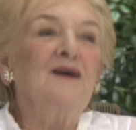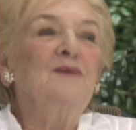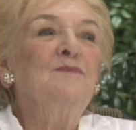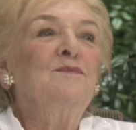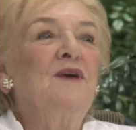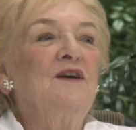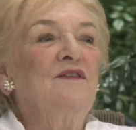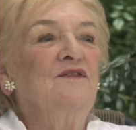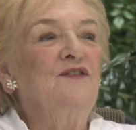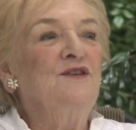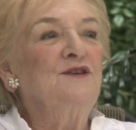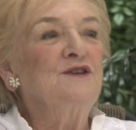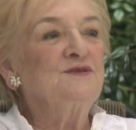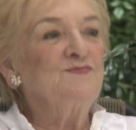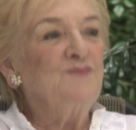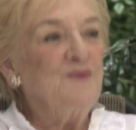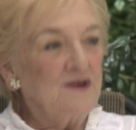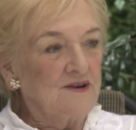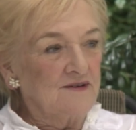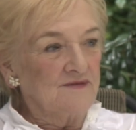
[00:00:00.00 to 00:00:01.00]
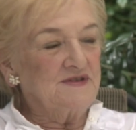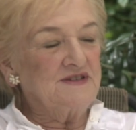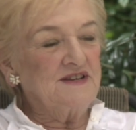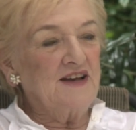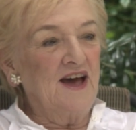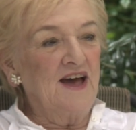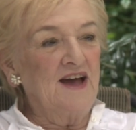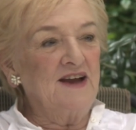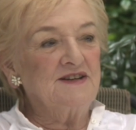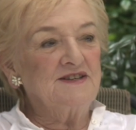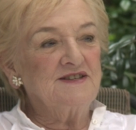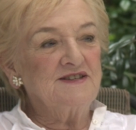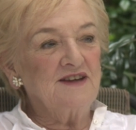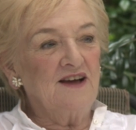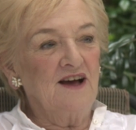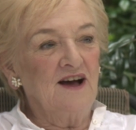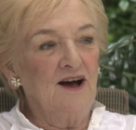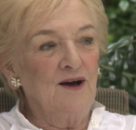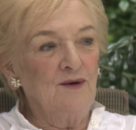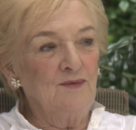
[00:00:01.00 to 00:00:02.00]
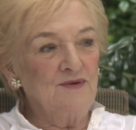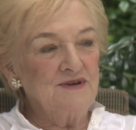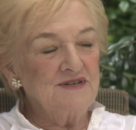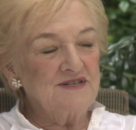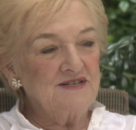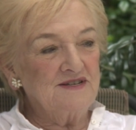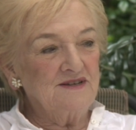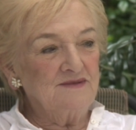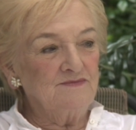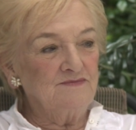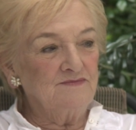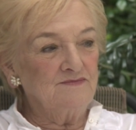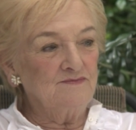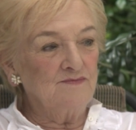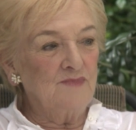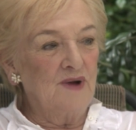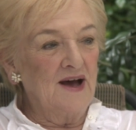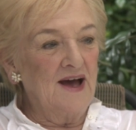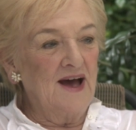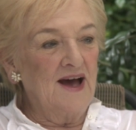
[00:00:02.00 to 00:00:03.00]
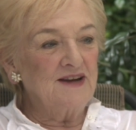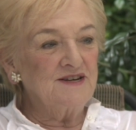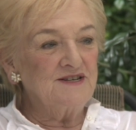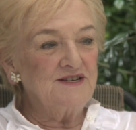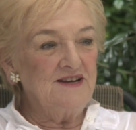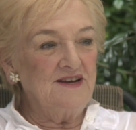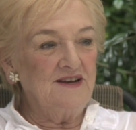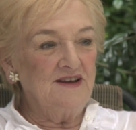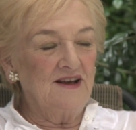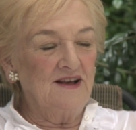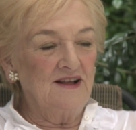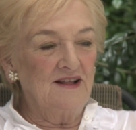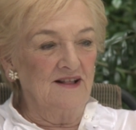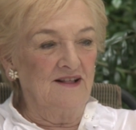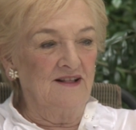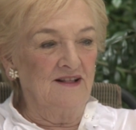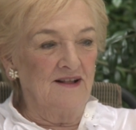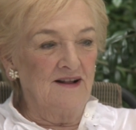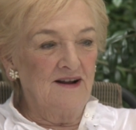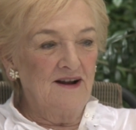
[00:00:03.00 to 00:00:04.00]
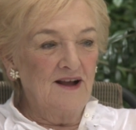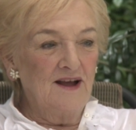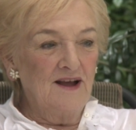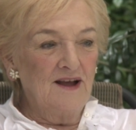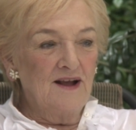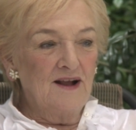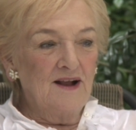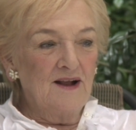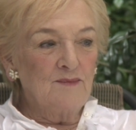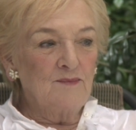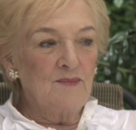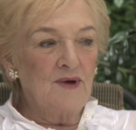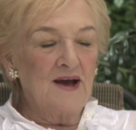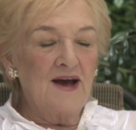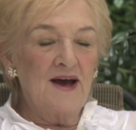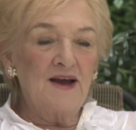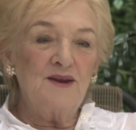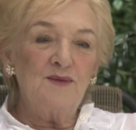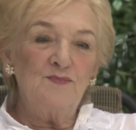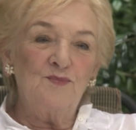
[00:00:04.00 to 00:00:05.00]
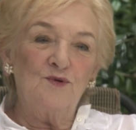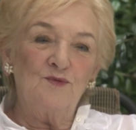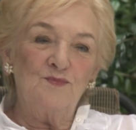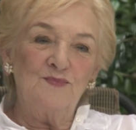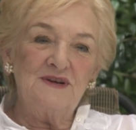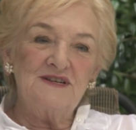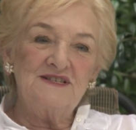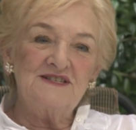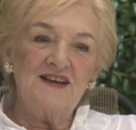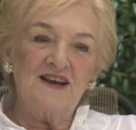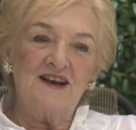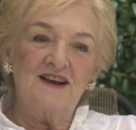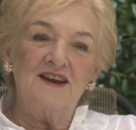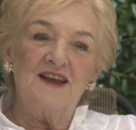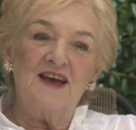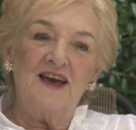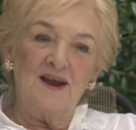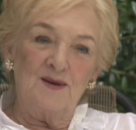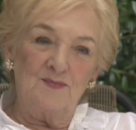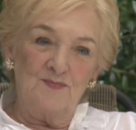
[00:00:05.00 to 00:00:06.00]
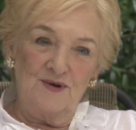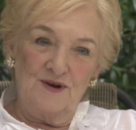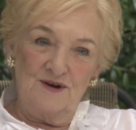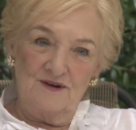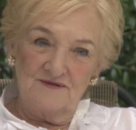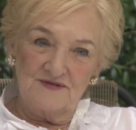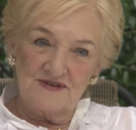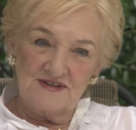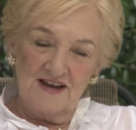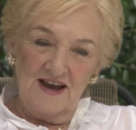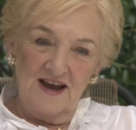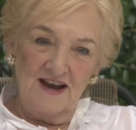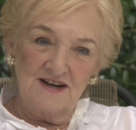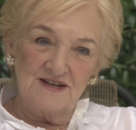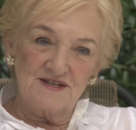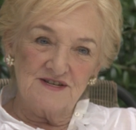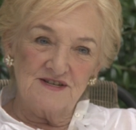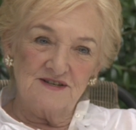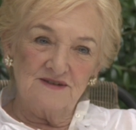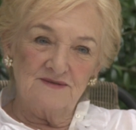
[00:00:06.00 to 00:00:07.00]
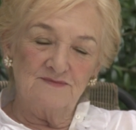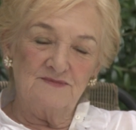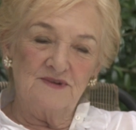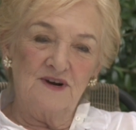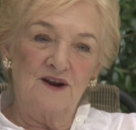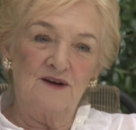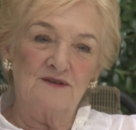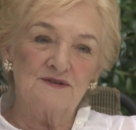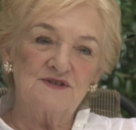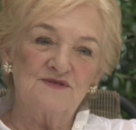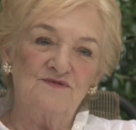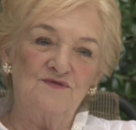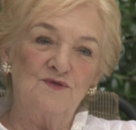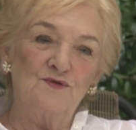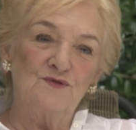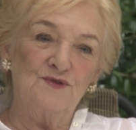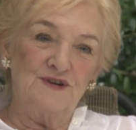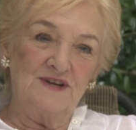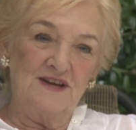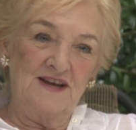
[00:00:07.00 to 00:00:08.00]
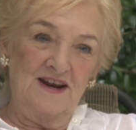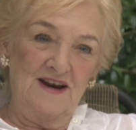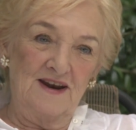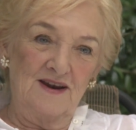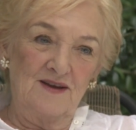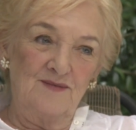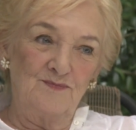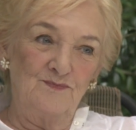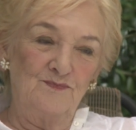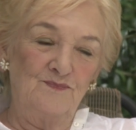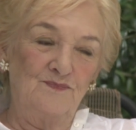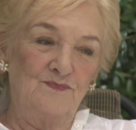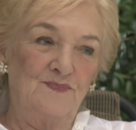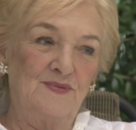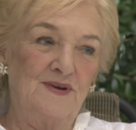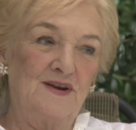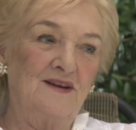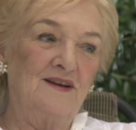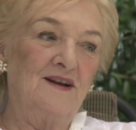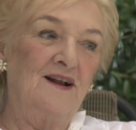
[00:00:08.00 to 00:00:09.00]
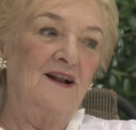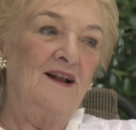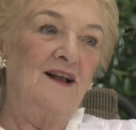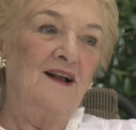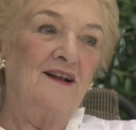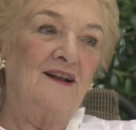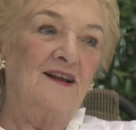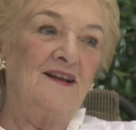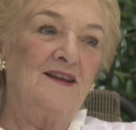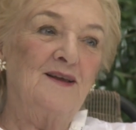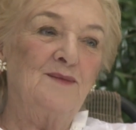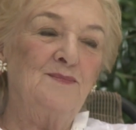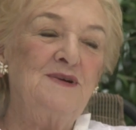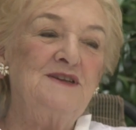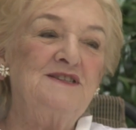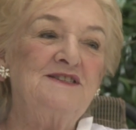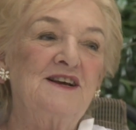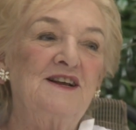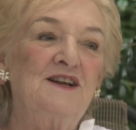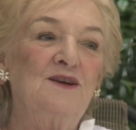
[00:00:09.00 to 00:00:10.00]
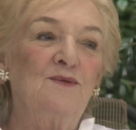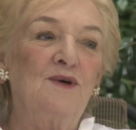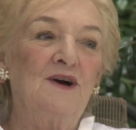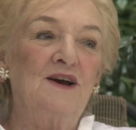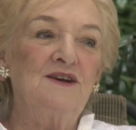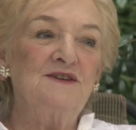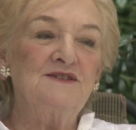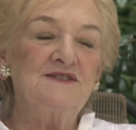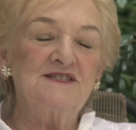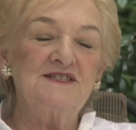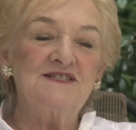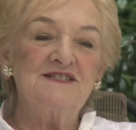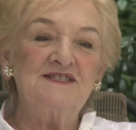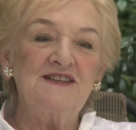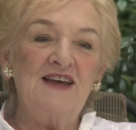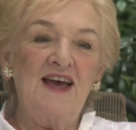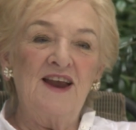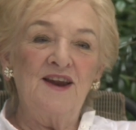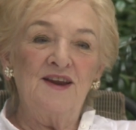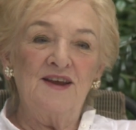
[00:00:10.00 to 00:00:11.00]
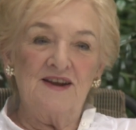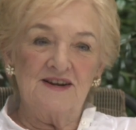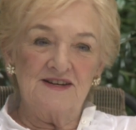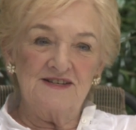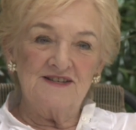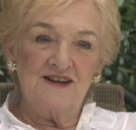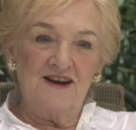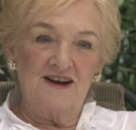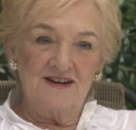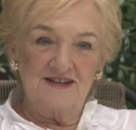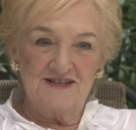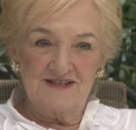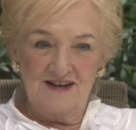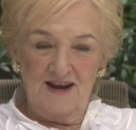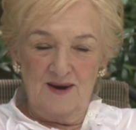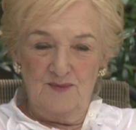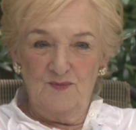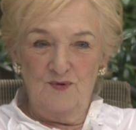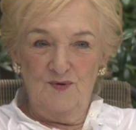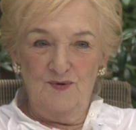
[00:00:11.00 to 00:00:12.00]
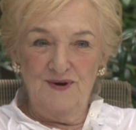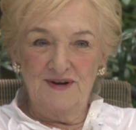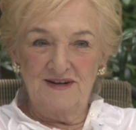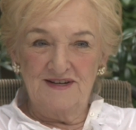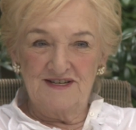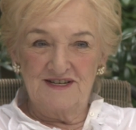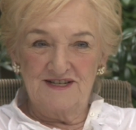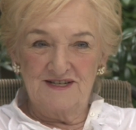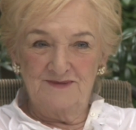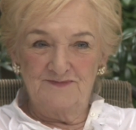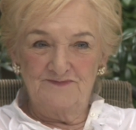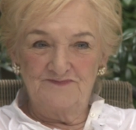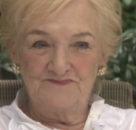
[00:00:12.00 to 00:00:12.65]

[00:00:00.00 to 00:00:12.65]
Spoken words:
My first pair of skates, my auntie, my auntie bought me a second-hand pair of skates when I was 14. But let me tell you, I used to stand outside St. Moritz